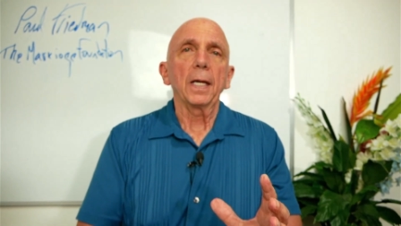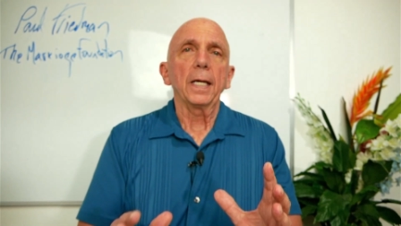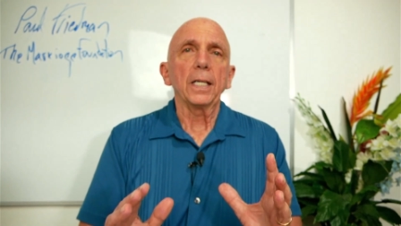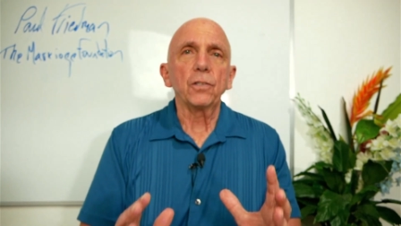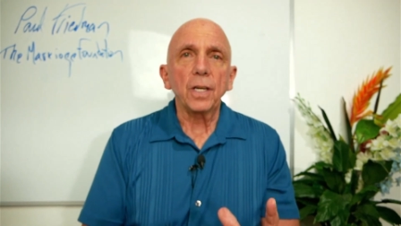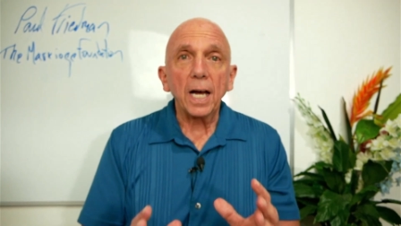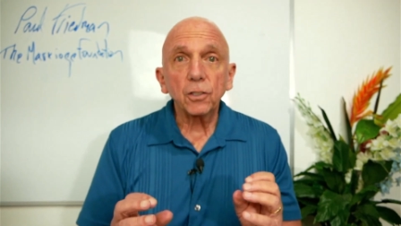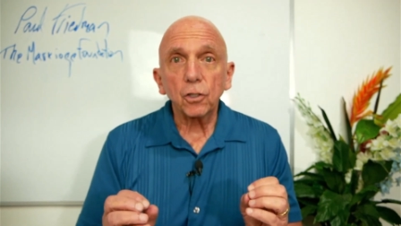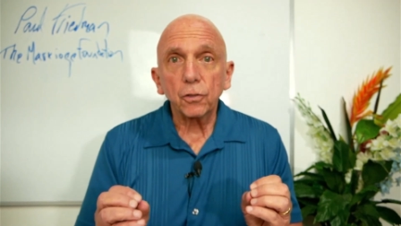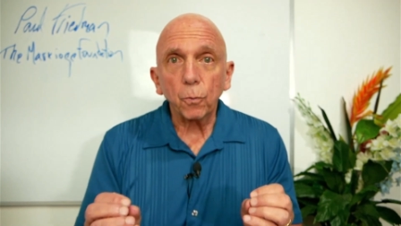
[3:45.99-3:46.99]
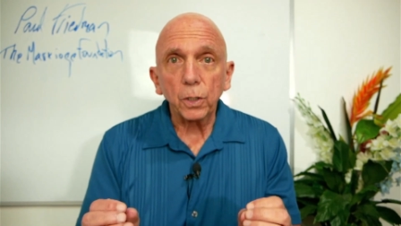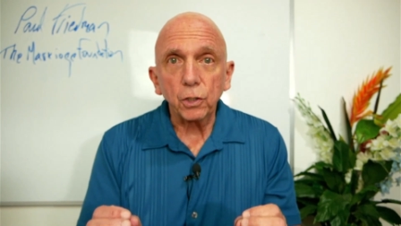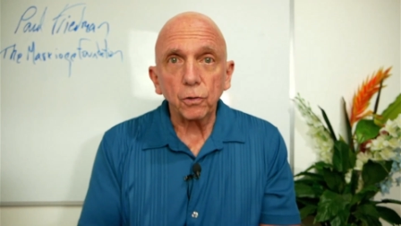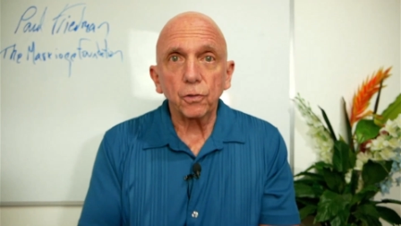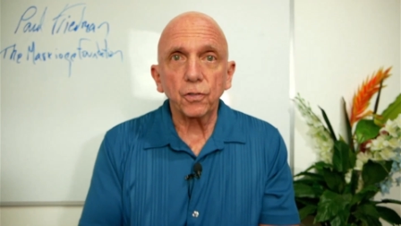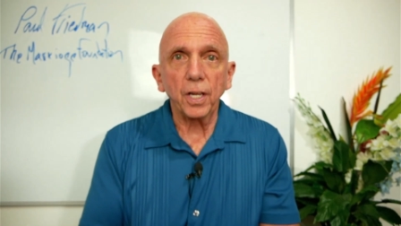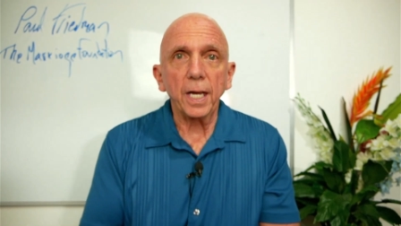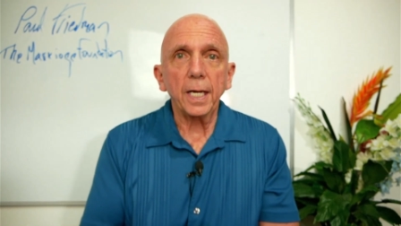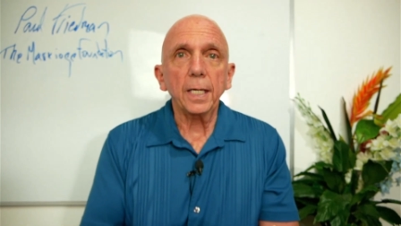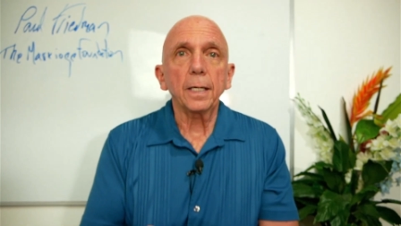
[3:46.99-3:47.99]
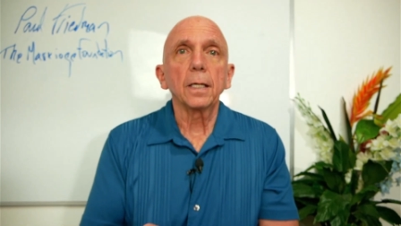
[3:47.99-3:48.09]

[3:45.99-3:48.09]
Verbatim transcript: is not just what you say,